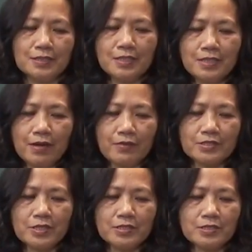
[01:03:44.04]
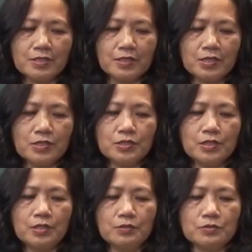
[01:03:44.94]
Indirect testing is
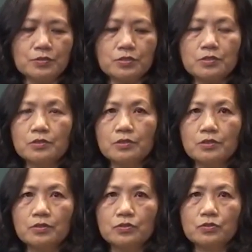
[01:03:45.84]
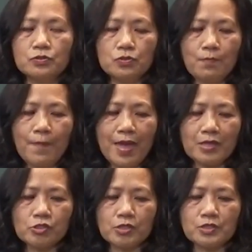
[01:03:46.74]
used to
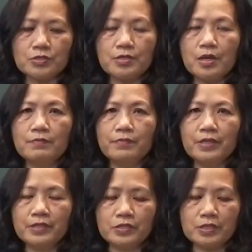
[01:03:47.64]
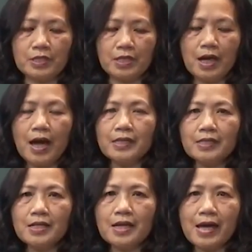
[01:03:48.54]
measure the ability
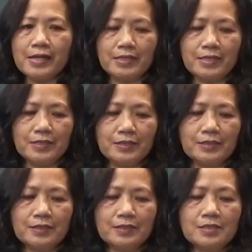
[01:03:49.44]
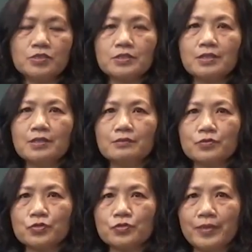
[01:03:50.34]
underlying the
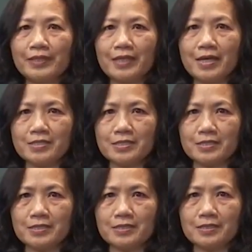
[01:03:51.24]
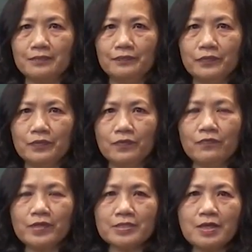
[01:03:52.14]
skills to be tested.
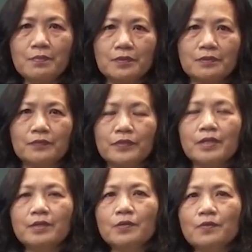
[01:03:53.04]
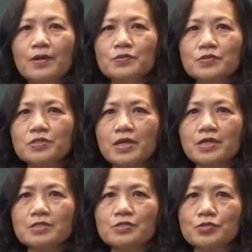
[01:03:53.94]
For example, if you want to
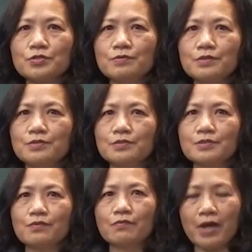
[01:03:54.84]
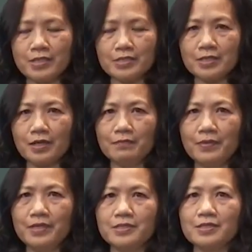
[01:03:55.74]
test a student's writing
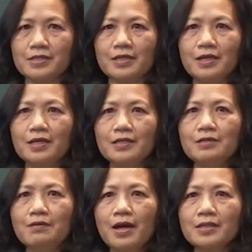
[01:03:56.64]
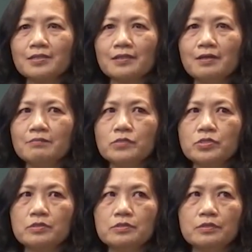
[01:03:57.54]
ability, you ask them
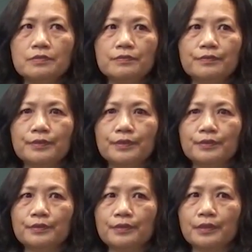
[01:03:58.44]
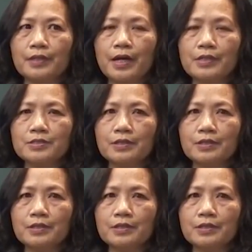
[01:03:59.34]
to do a kind